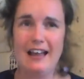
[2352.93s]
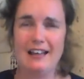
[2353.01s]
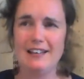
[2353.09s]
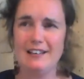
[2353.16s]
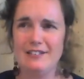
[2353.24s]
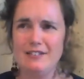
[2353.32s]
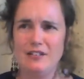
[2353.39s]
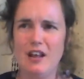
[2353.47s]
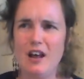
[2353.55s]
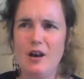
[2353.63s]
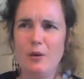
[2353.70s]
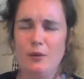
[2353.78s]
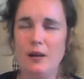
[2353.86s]
It's
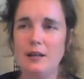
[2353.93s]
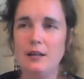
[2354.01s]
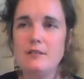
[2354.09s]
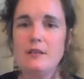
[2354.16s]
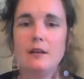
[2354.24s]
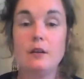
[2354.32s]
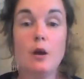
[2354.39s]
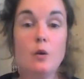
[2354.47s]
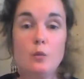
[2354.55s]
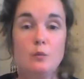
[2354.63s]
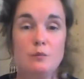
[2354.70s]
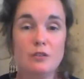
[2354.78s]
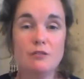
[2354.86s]
no. And it's like, no,
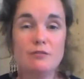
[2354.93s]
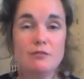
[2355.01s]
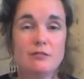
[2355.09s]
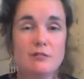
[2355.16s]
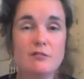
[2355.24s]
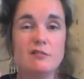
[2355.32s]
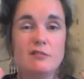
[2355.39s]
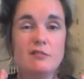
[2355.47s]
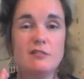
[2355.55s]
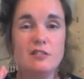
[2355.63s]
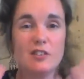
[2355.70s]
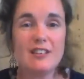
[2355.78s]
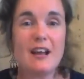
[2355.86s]

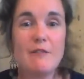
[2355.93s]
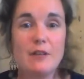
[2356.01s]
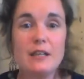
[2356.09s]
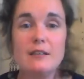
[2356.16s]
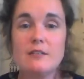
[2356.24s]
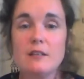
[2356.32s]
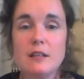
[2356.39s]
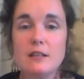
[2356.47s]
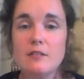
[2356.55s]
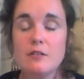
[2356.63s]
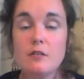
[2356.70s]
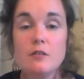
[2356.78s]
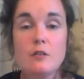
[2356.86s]
just have a listen.
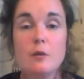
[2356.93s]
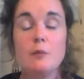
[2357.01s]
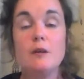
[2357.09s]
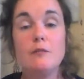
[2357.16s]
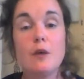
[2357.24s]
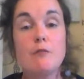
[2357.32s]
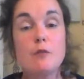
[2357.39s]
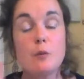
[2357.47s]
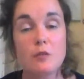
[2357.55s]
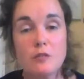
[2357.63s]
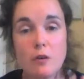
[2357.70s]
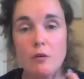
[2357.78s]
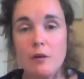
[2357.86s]
Listen to some, from a
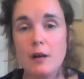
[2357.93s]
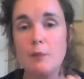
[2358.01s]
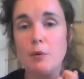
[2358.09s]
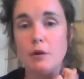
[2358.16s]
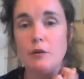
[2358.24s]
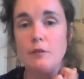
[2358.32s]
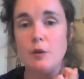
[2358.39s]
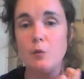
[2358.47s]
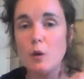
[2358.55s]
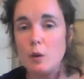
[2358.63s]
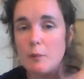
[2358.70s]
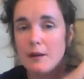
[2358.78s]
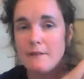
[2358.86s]
songwriting point of view,
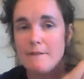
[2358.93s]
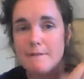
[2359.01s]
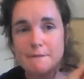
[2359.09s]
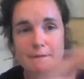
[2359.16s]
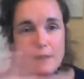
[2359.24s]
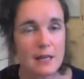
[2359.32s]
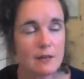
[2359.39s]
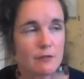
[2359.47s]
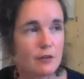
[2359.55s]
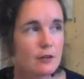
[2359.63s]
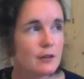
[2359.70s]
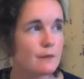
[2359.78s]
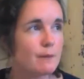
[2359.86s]
one of my
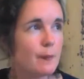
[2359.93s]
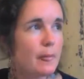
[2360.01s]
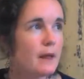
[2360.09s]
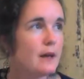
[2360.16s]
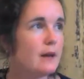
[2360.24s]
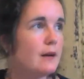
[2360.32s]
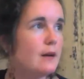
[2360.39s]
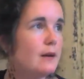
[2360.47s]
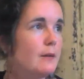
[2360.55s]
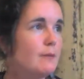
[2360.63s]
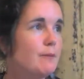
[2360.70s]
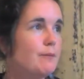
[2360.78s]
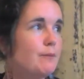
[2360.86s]
favorite
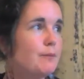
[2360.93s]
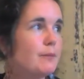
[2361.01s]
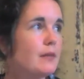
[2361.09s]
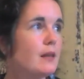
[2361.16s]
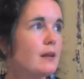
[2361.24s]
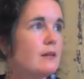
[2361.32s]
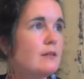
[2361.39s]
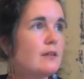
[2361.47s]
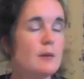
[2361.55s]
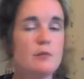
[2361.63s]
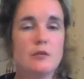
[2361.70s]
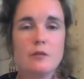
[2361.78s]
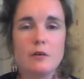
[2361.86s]

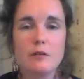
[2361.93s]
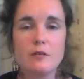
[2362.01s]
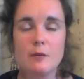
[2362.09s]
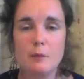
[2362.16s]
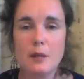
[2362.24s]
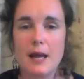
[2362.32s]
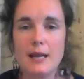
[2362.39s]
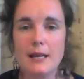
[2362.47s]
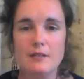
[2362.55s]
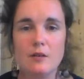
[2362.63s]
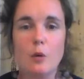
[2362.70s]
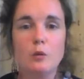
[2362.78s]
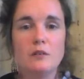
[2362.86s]
types of songs to play
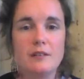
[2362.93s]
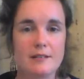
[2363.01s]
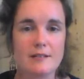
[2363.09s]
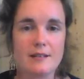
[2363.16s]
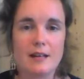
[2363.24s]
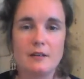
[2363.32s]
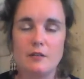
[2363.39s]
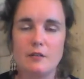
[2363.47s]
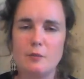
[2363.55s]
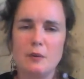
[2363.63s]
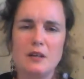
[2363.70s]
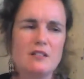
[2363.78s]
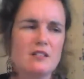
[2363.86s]
is old jazz standards,
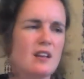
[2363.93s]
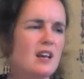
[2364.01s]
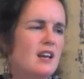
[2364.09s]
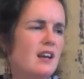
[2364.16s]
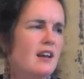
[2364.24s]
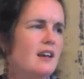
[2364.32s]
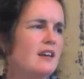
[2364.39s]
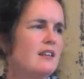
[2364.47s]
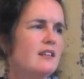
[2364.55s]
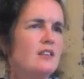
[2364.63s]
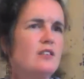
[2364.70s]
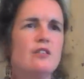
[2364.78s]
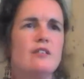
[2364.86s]
because
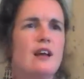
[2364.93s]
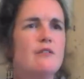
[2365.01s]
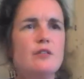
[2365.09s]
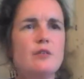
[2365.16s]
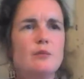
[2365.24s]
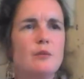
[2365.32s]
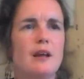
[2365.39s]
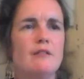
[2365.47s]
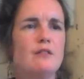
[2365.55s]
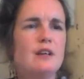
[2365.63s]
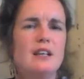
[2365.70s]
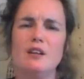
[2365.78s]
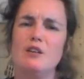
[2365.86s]
they just have some like
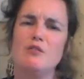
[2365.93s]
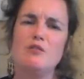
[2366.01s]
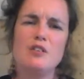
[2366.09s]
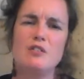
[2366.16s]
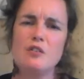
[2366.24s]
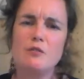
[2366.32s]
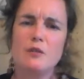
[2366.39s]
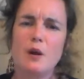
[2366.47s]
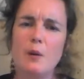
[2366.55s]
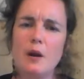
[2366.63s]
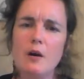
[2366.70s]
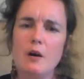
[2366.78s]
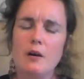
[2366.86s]
really lovely stuff
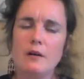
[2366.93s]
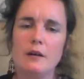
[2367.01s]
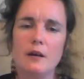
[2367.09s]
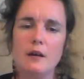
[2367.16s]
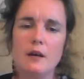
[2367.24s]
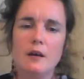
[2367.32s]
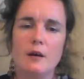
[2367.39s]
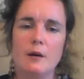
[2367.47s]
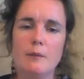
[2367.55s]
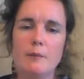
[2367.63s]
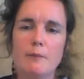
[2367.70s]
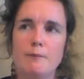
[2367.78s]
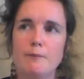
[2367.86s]
going
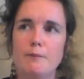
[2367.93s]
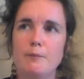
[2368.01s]
on.